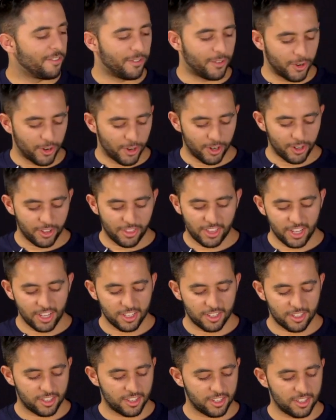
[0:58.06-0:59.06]
For
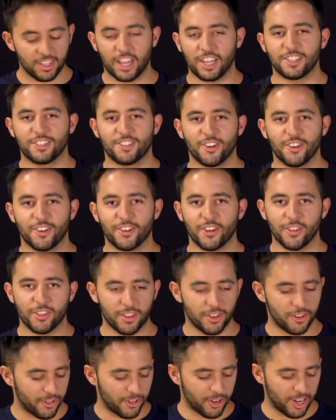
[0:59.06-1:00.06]
this nice yo-yo,
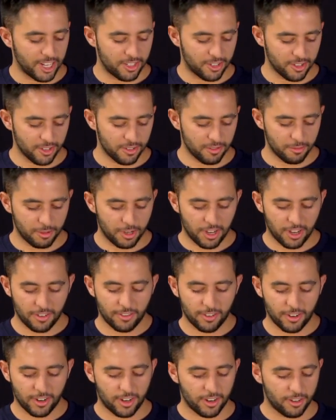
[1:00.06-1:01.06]
the Horizon, we
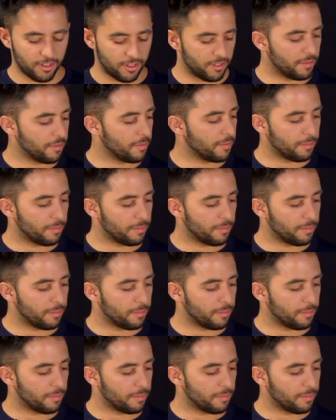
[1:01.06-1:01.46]
have a